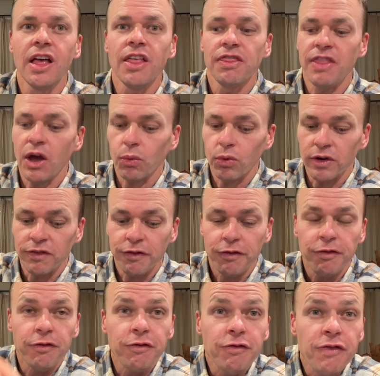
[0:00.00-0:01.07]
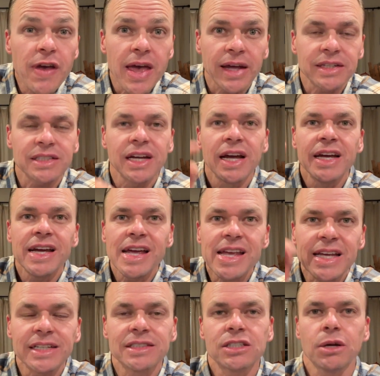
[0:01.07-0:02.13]
that would fit
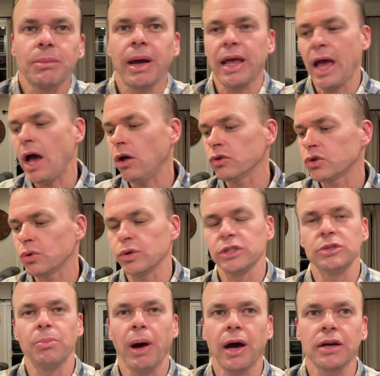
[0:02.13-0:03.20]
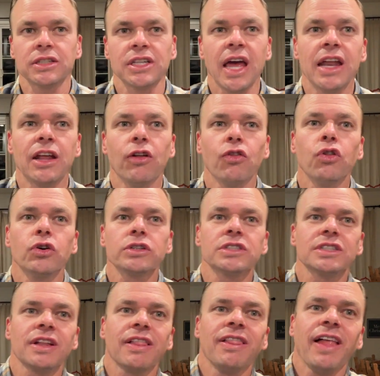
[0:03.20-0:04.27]
into my Altoids box. And it
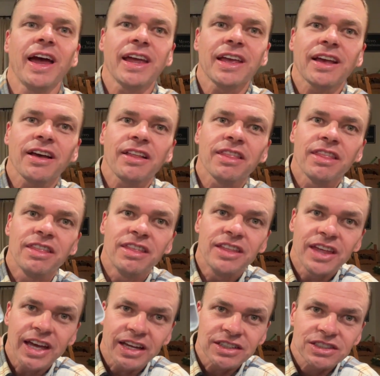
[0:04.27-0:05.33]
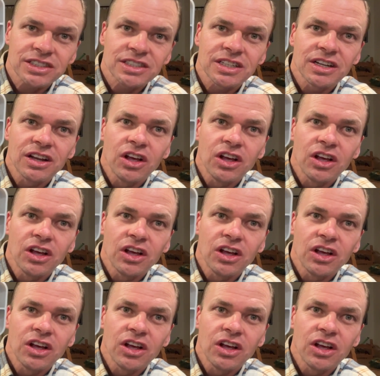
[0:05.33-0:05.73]
looks like this.